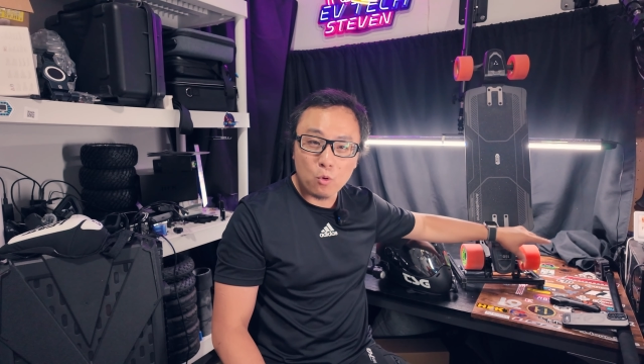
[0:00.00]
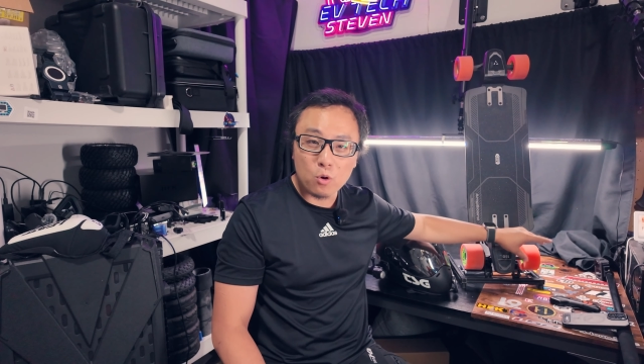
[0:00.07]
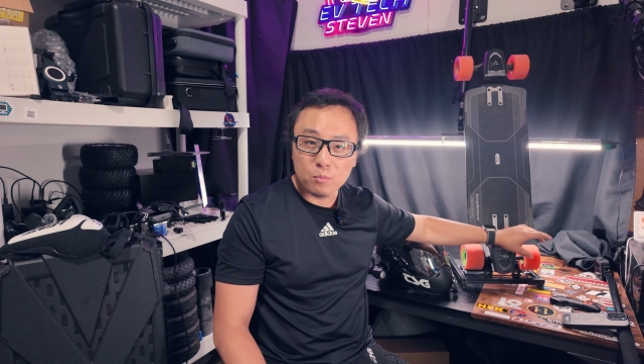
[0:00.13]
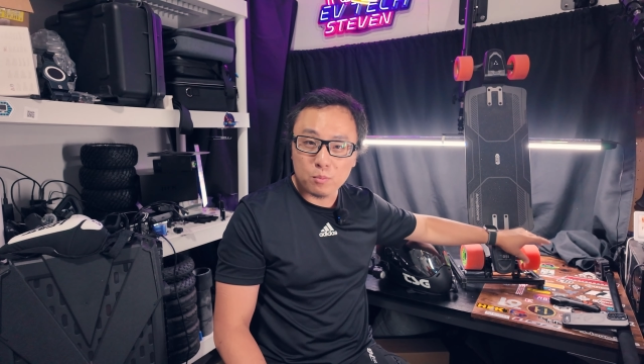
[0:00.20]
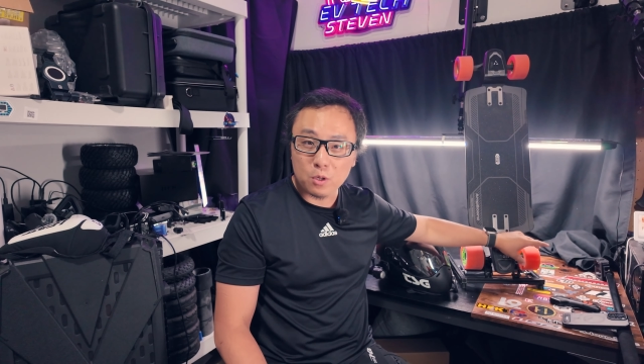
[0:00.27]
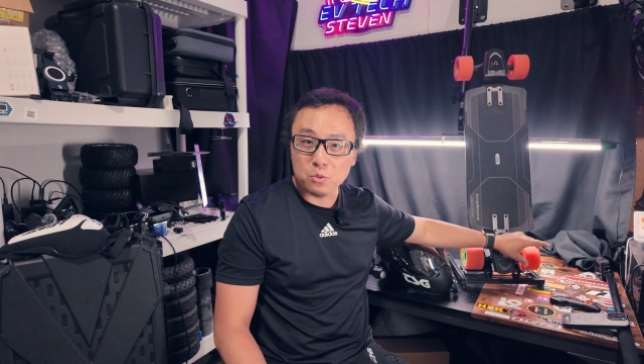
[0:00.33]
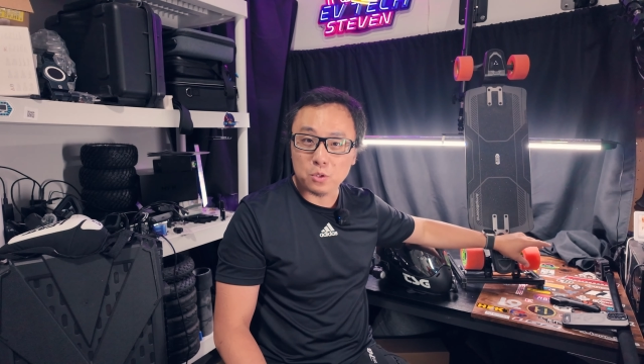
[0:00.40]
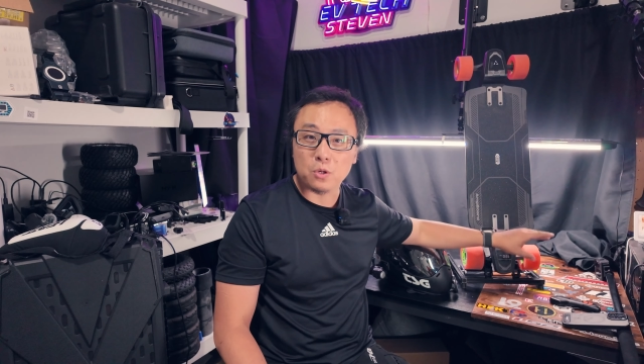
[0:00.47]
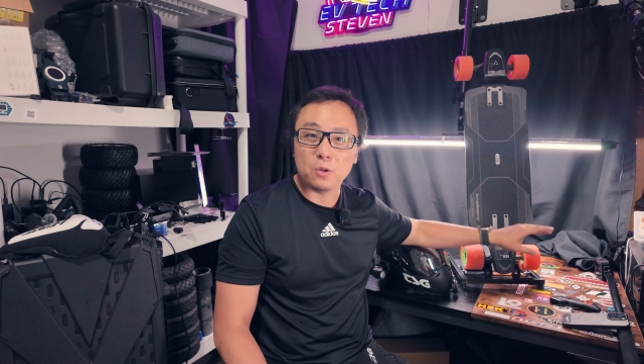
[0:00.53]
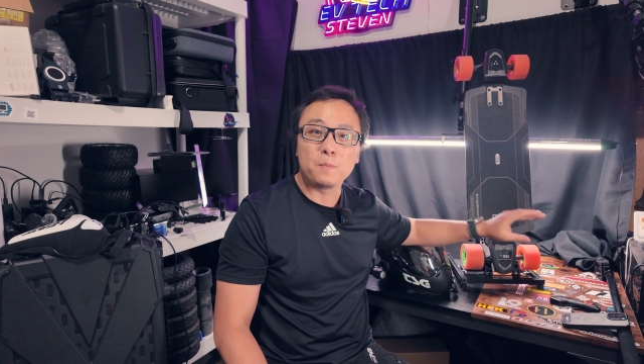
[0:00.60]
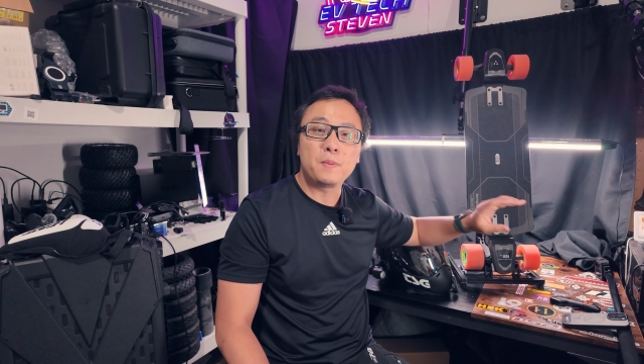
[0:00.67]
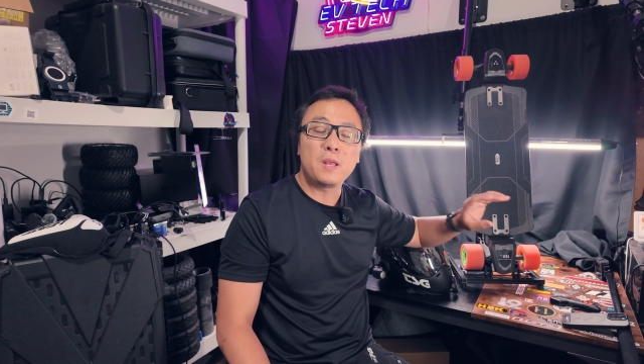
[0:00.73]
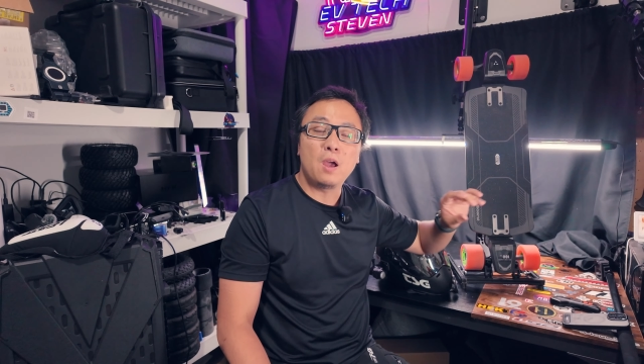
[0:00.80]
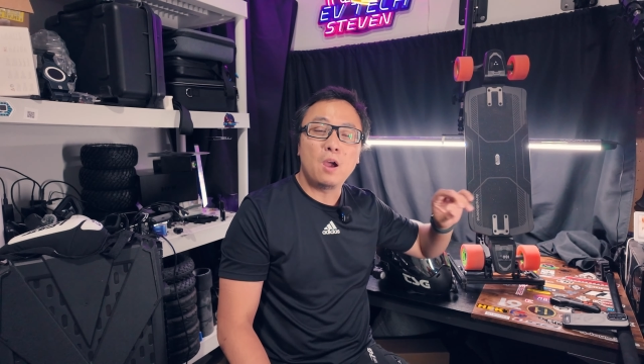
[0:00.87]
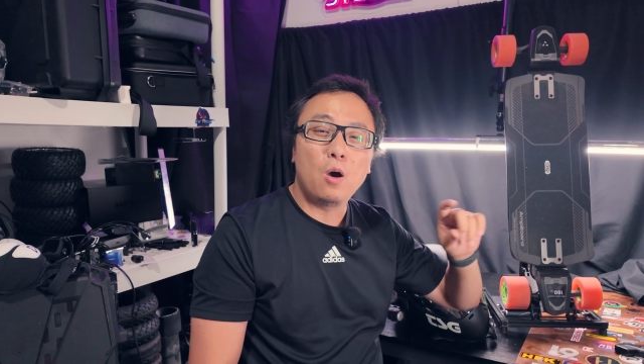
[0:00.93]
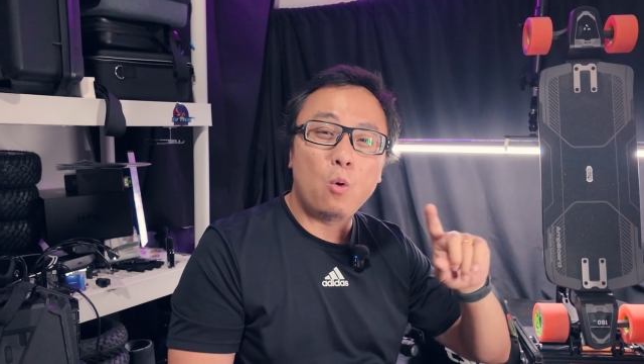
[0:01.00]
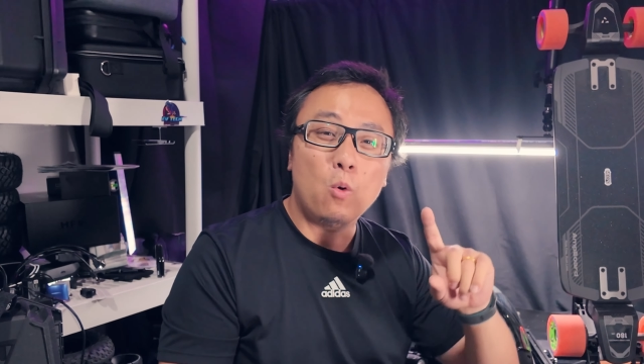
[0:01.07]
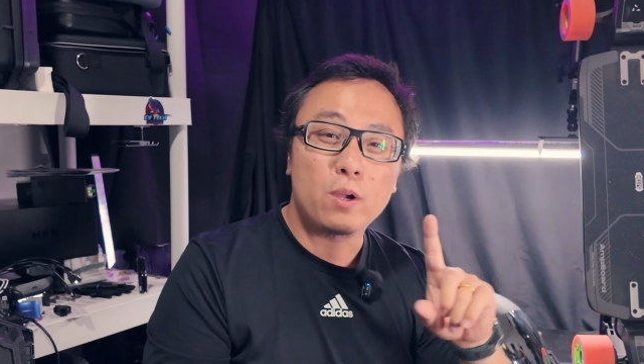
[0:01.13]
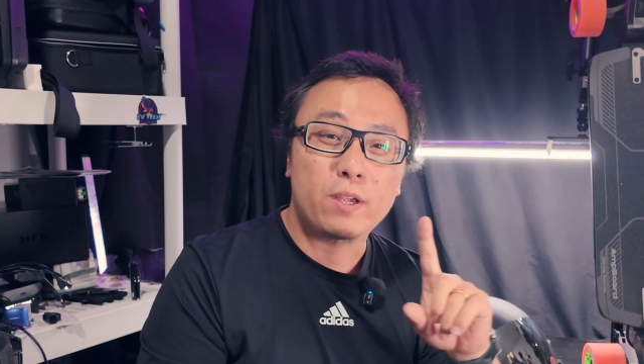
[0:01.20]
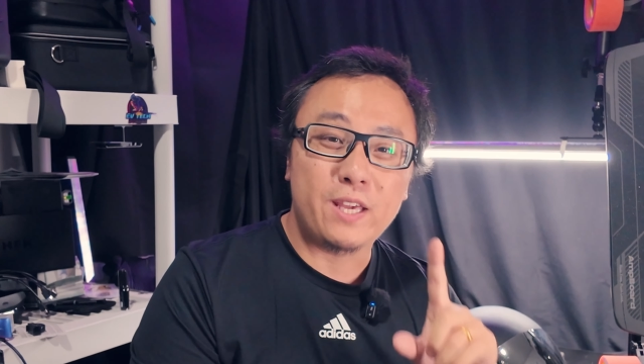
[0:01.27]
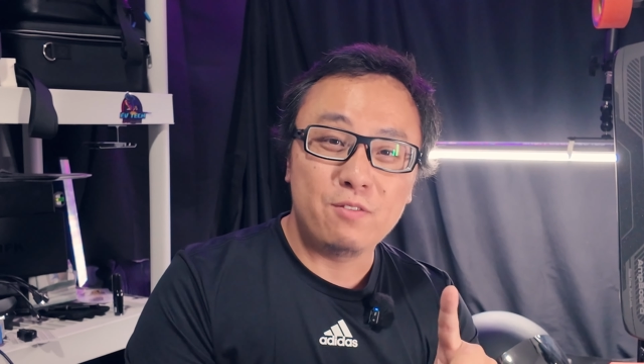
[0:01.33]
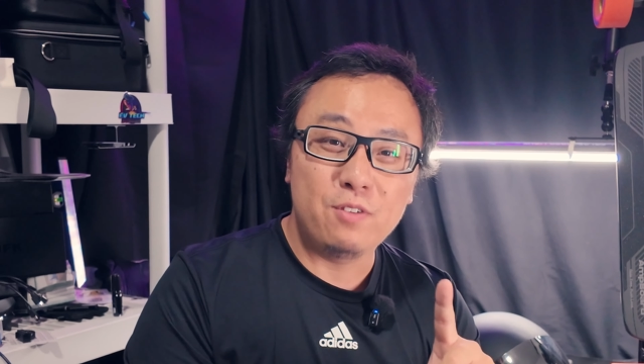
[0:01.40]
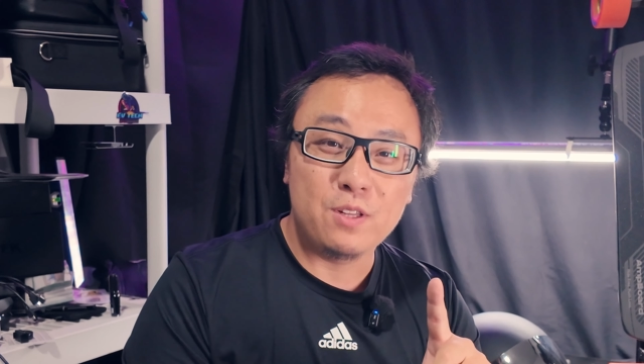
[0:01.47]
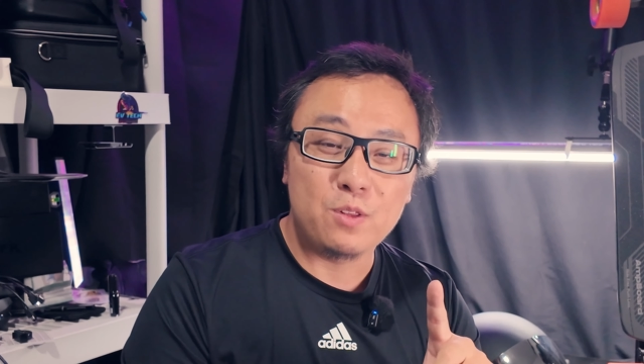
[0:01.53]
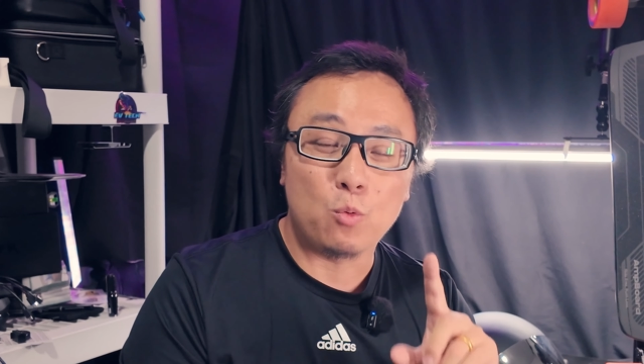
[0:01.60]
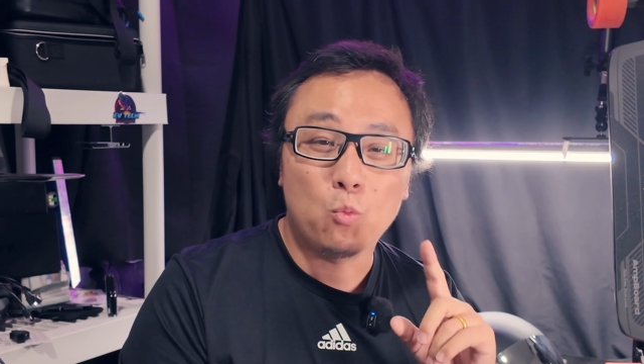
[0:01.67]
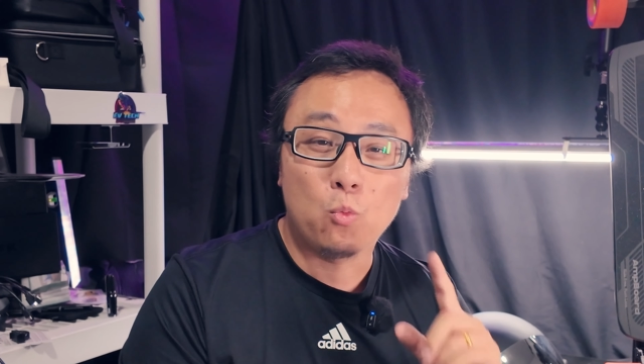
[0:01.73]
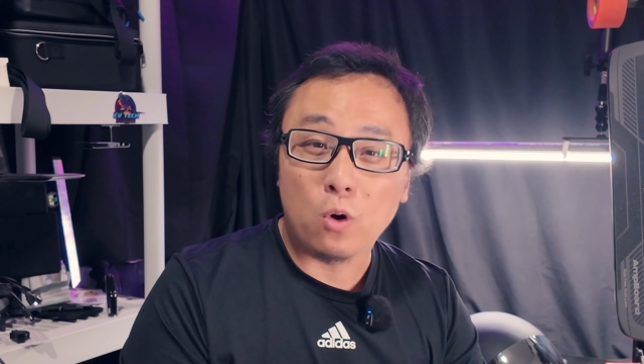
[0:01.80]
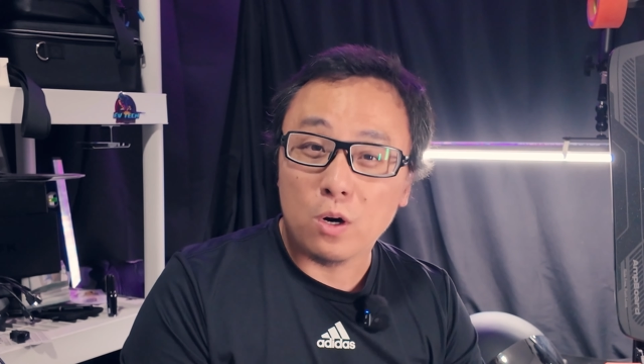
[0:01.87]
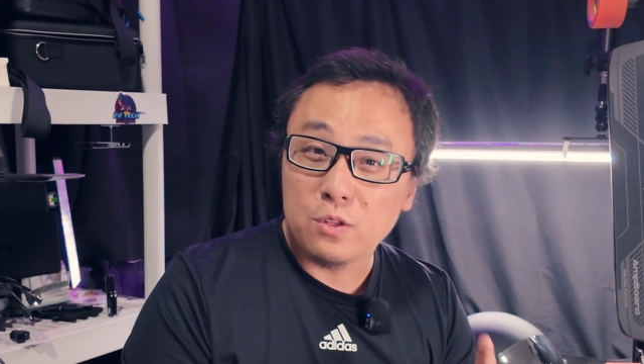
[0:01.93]
more motor or give it
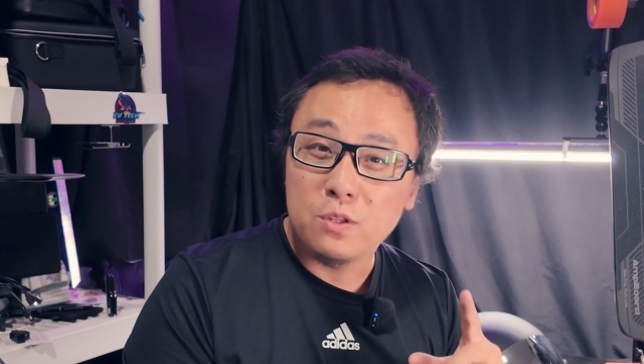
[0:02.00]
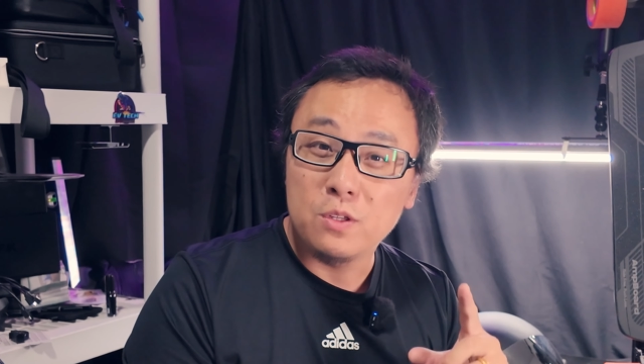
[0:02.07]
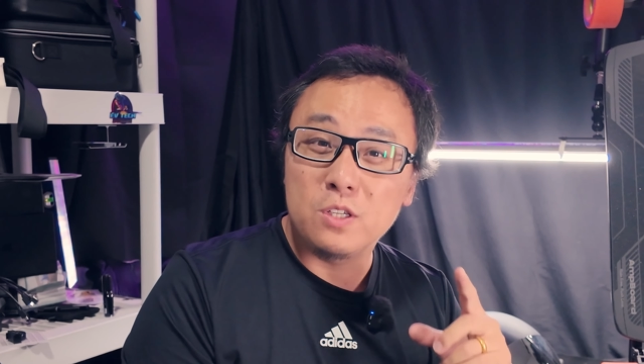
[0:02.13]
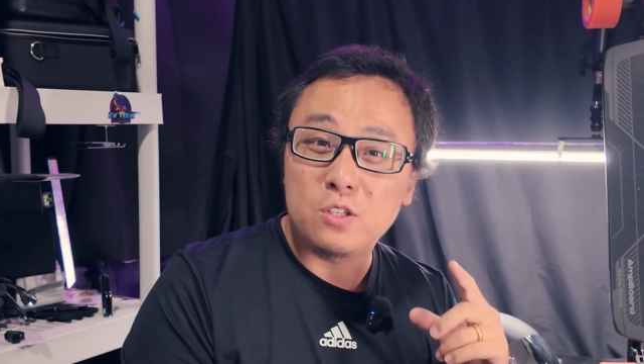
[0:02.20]
one